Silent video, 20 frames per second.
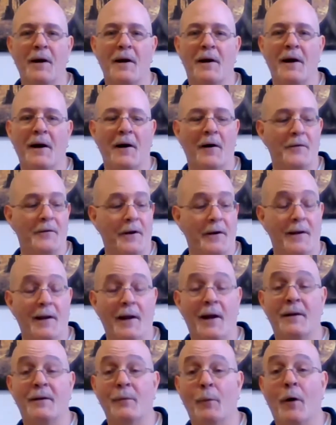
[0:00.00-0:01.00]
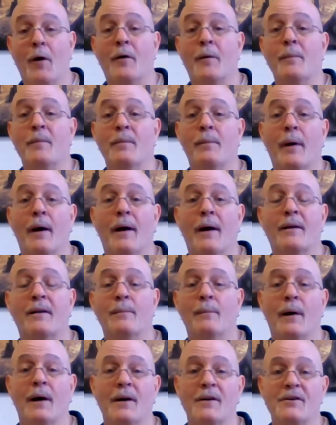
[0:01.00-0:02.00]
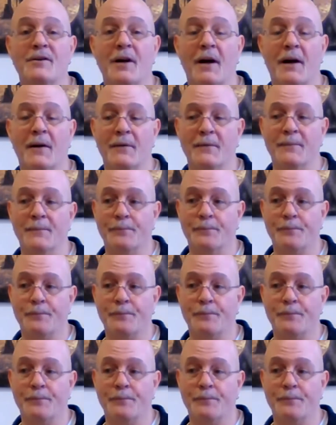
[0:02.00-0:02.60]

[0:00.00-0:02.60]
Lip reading: Kell and I'd like to welcome you back to my channel.